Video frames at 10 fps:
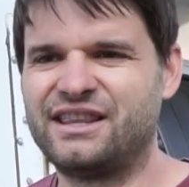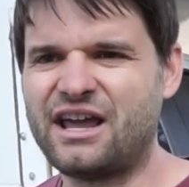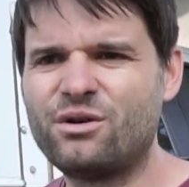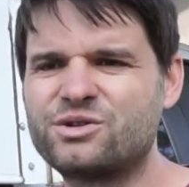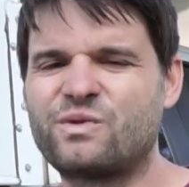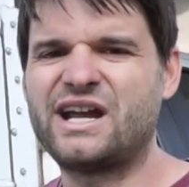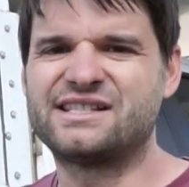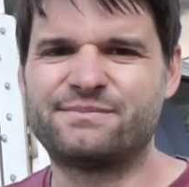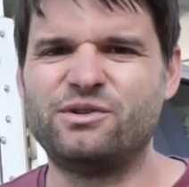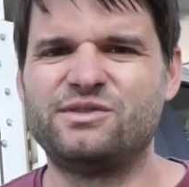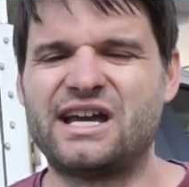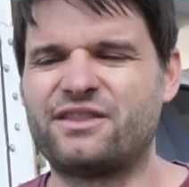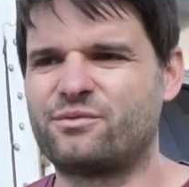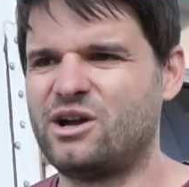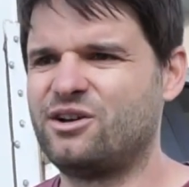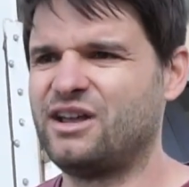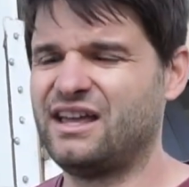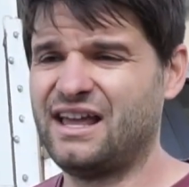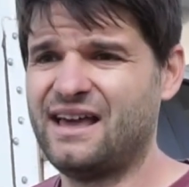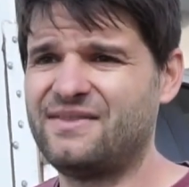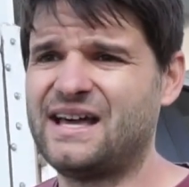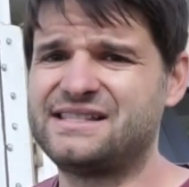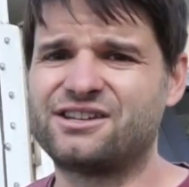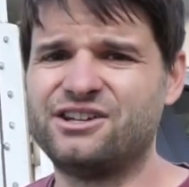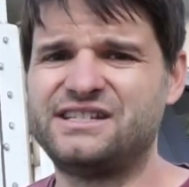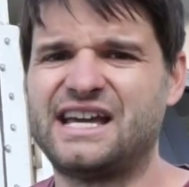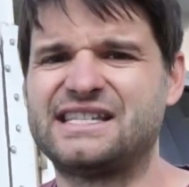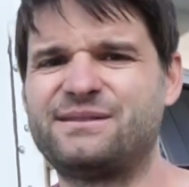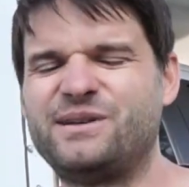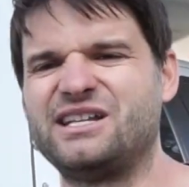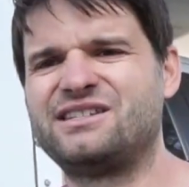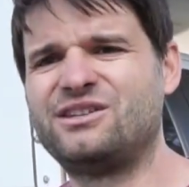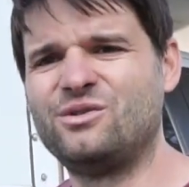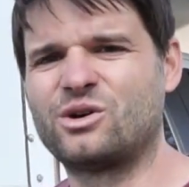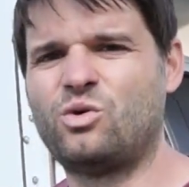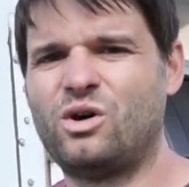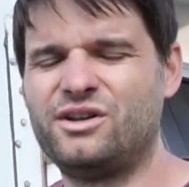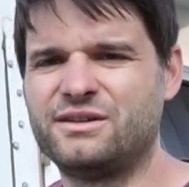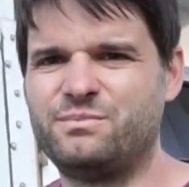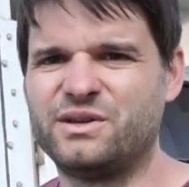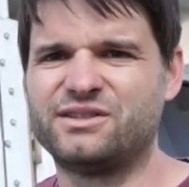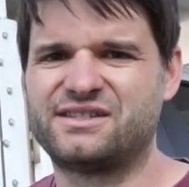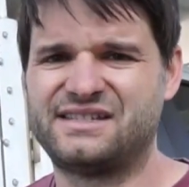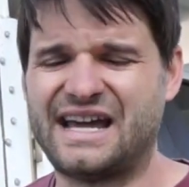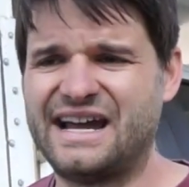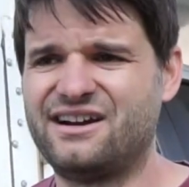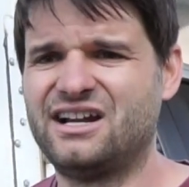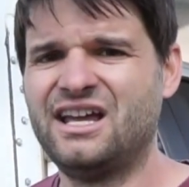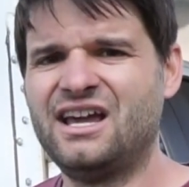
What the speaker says: they always ran smooth down the road. That's a good testament to a quality built tire.